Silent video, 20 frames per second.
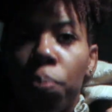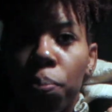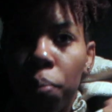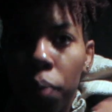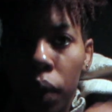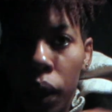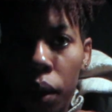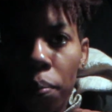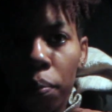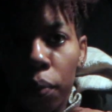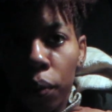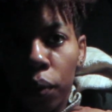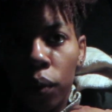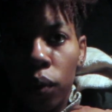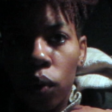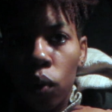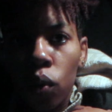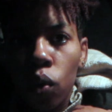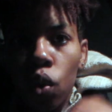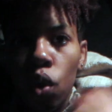
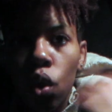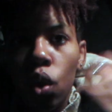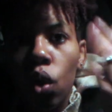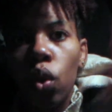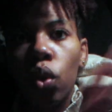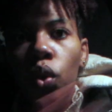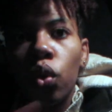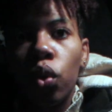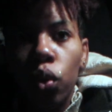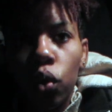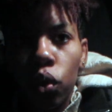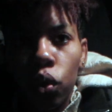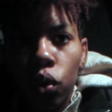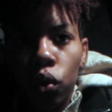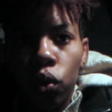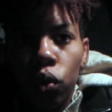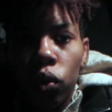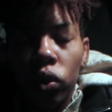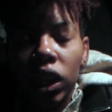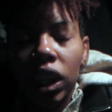people
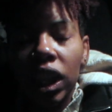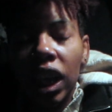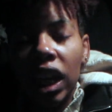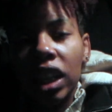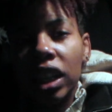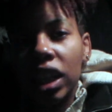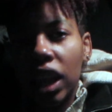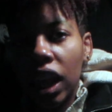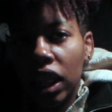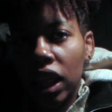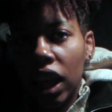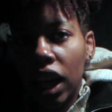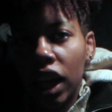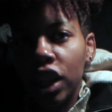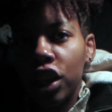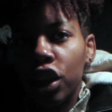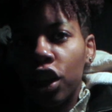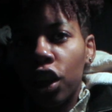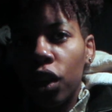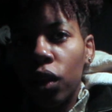who think that they
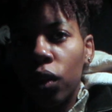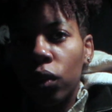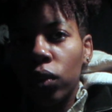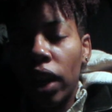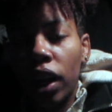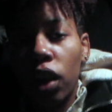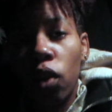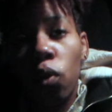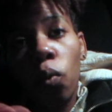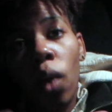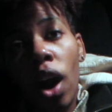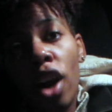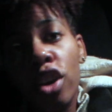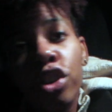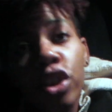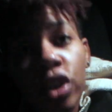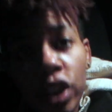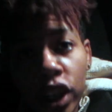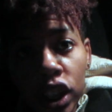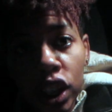know, like while
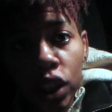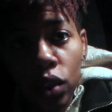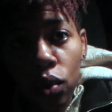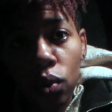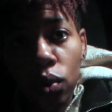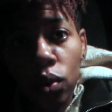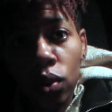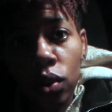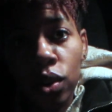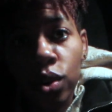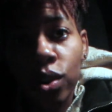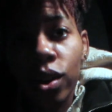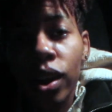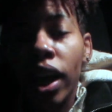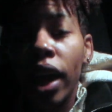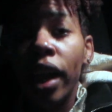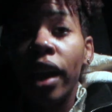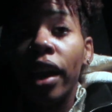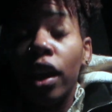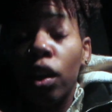you're in school
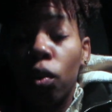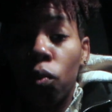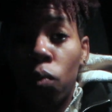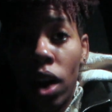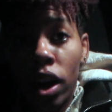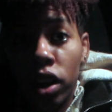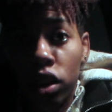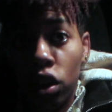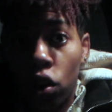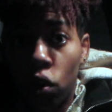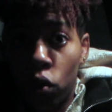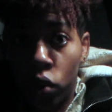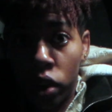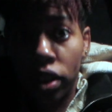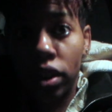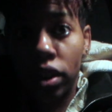and while you're on